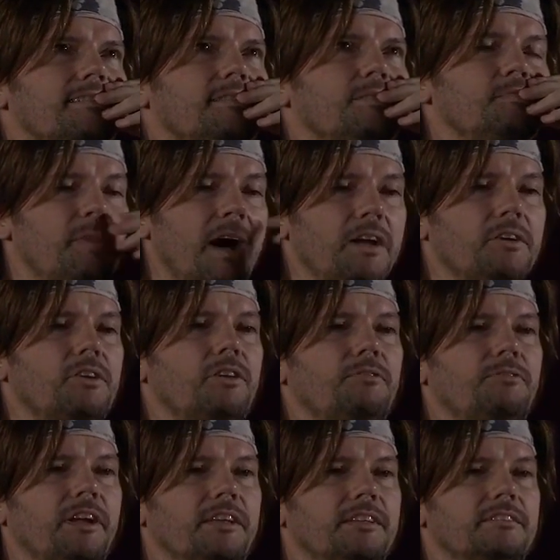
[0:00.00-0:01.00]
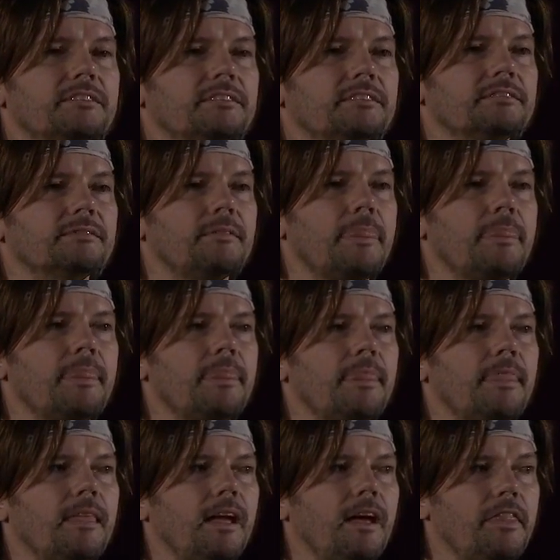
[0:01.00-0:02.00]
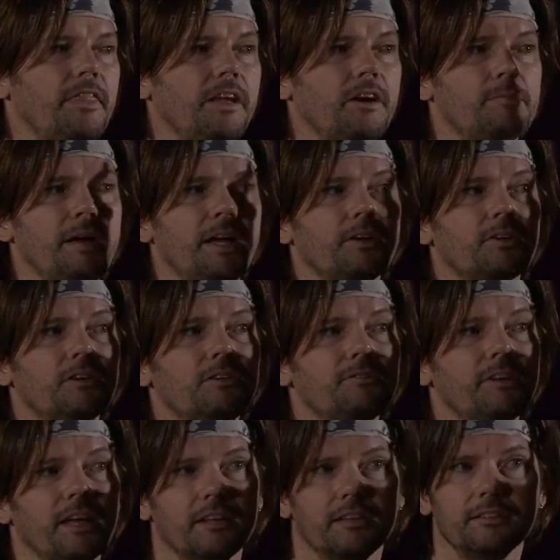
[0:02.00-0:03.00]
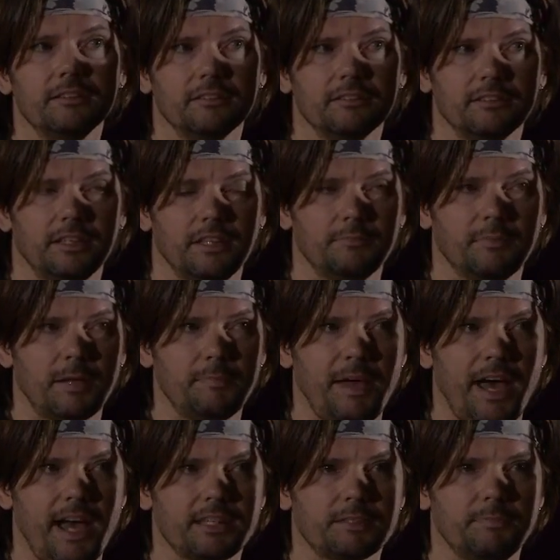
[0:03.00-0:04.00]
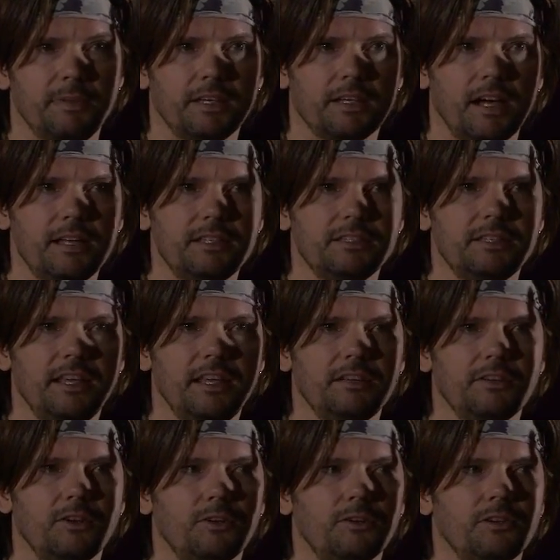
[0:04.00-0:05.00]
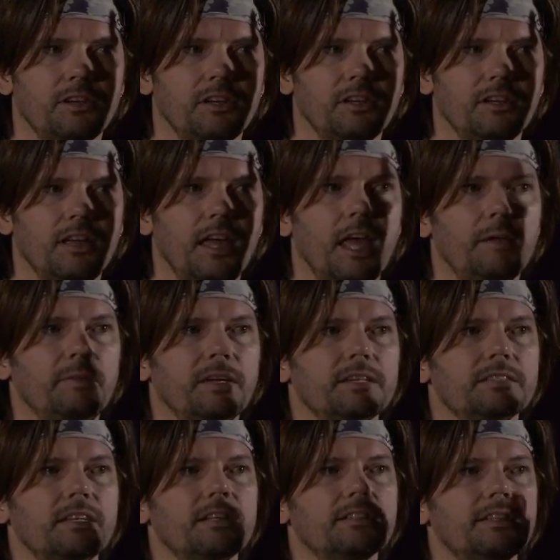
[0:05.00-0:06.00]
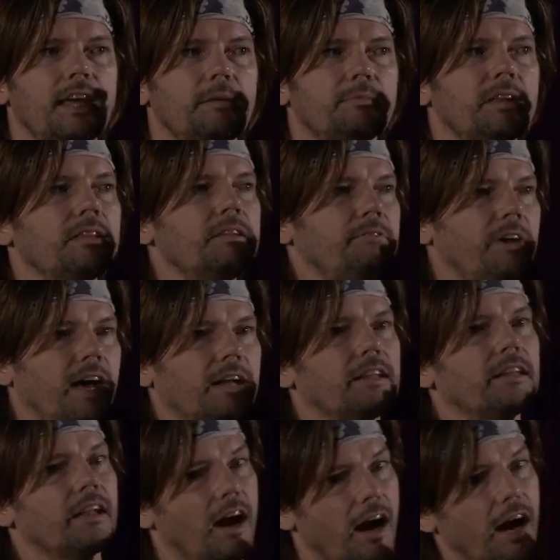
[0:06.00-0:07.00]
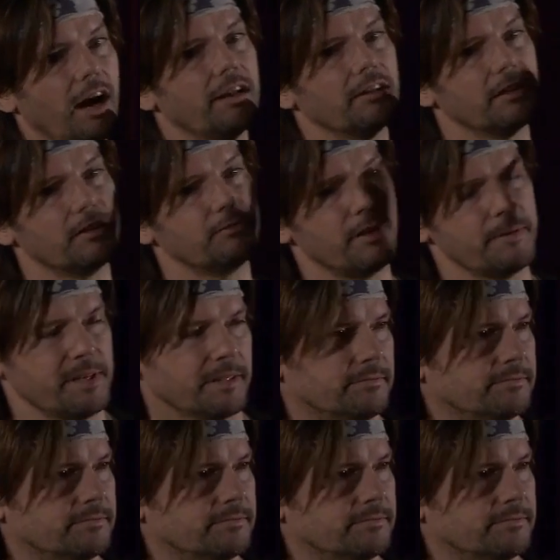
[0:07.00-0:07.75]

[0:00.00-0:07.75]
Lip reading: My girlfriends, they are my girlfriend in my past because they know, because they accept the fact that I love women.